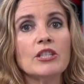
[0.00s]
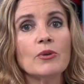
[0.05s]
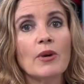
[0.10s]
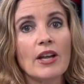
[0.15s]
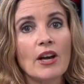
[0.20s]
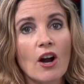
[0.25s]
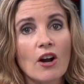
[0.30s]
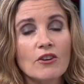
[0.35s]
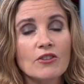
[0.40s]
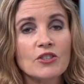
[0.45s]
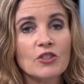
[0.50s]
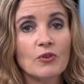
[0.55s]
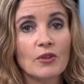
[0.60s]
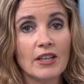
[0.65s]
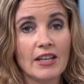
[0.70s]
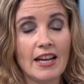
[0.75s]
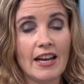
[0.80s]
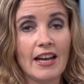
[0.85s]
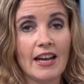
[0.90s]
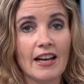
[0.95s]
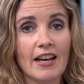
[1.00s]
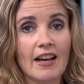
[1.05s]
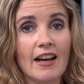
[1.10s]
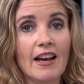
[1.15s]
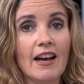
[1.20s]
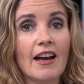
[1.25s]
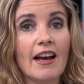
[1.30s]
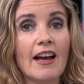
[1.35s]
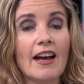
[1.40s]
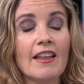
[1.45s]
so at our screening,
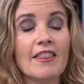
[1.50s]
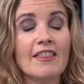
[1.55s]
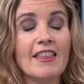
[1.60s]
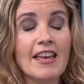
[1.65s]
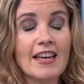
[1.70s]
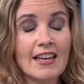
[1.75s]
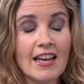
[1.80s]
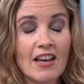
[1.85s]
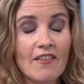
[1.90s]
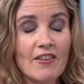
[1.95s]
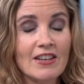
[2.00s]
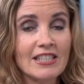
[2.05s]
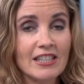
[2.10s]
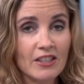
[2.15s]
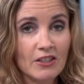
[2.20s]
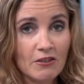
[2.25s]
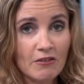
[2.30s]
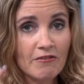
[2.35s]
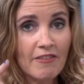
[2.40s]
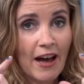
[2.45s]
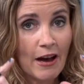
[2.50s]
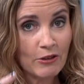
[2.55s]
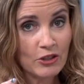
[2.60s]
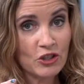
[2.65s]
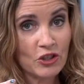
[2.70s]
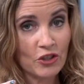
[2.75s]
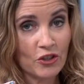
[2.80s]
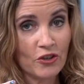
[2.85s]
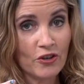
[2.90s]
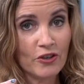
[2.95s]
they gave us little
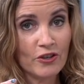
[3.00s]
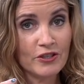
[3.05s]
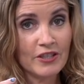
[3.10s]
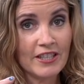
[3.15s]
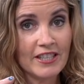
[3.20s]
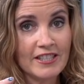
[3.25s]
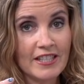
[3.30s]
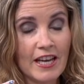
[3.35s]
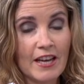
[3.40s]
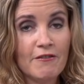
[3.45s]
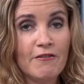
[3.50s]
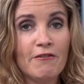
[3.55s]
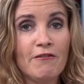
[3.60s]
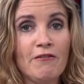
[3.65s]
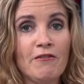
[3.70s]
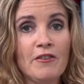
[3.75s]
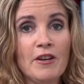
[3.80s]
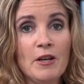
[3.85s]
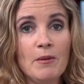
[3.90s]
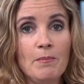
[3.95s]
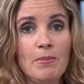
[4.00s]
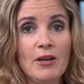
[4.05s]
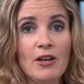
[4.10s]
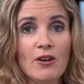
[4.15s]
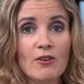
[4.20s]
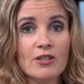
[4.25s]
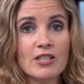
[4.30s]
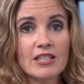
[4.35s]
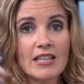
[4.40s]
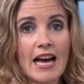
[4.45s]
vouchers that said free
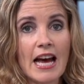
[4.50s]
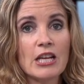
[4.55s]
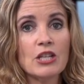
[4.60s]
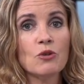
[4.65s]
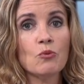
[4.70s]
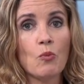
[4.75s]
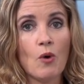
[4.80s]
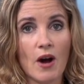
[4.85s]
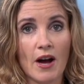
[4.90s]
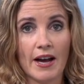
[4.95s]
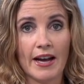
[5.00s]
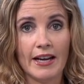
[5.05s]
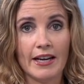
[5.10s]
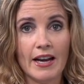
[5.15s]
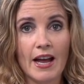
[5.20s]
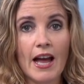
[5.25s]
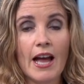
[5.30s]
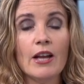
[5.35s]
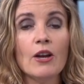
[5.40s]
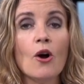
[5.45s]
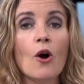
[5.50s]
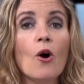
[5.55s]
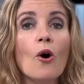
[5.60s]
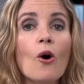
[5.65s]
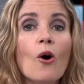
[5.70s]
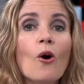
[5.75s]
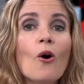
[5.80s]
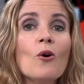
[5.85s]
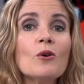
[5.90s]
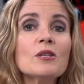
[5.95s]
beer slash wine. Yes. And
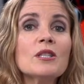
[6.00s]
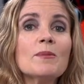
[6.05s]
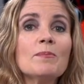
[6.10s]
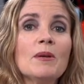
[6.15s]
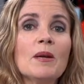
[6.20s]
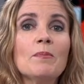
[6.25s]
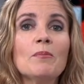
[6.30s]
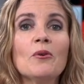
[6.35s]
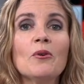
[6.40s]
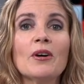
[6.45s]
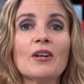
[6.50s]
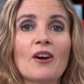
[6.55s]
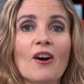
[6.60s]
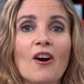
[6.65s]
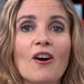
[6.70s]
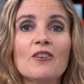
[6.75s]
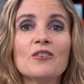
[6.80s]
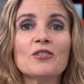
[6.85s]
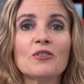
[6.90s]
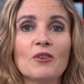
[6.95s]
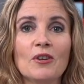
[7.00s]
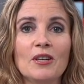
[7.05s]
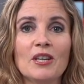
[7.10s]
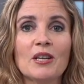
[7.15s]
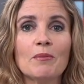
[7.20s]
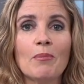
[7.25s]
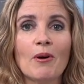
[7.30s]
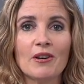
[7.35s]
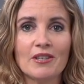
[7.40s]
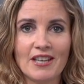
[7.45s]
oh, to the people in our
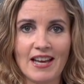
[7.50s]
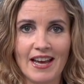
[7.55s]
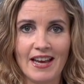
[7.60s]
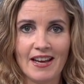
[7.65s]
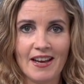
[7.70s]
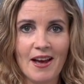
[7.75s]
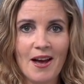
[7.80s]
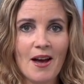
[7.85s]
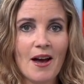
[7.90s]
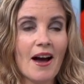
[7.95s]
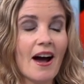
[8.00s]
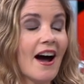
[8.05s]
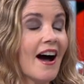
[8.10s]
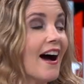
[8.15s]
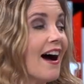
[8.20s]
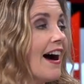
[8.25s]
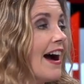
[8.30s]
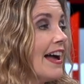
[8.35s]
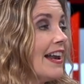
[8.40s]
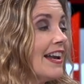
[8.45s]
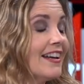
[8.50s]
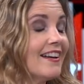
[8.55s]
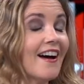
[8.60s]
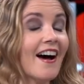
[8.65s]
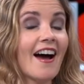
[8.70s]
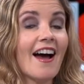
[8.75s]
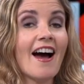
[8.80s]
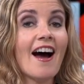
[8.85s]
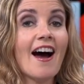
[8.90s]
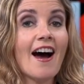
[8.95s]
screening partake. Oh, yeah. I did
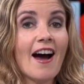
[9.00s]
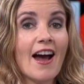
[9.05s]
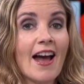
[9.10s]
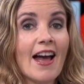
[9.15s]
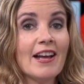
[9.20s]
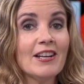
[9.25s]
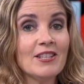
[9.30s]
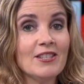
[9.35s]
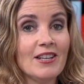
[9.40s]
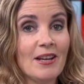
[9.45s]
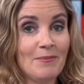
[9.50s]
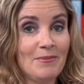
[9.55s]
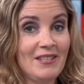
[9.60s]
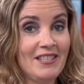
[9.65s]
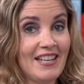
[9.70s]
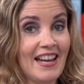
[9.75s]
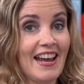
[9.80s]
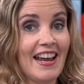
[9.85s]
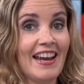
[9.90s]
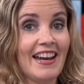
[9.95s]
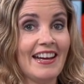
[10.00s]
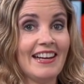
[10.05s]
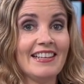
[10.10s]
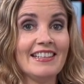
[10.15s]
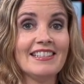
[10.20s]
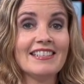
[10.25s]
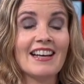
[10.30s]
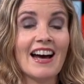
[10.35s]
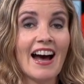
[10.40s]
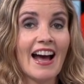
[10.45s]
not. I
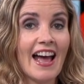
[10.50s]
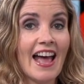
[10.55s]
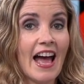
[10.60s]
abstained. I